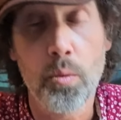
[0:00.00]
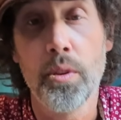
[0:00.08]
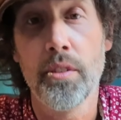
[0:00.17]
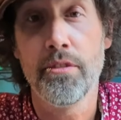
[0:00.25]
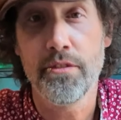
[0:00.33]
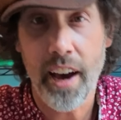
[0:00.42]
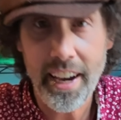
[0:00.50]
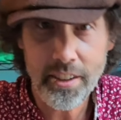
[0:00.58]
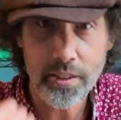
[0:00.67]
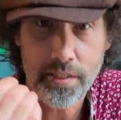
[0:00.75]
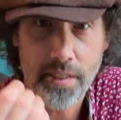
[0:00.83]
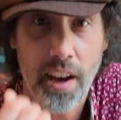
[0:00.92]
the final
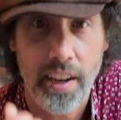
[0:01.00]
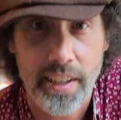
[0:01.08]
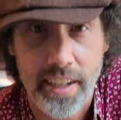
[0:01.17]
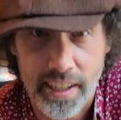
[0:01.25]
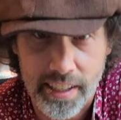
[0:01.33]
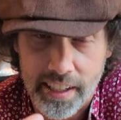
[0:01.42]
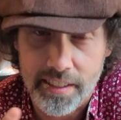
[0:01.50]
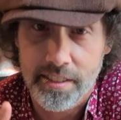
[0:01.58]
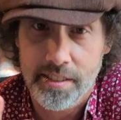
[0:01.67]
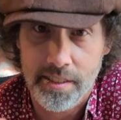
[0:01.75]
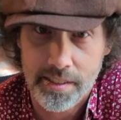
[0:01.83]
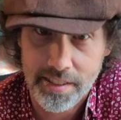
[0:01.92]
thought here is
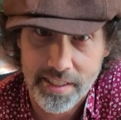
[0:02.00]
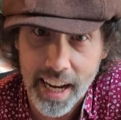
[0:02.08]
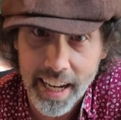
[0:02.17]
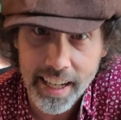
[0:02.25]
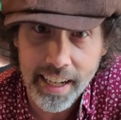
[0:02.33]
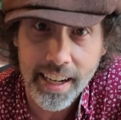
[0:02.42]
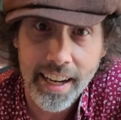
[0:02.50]
sustain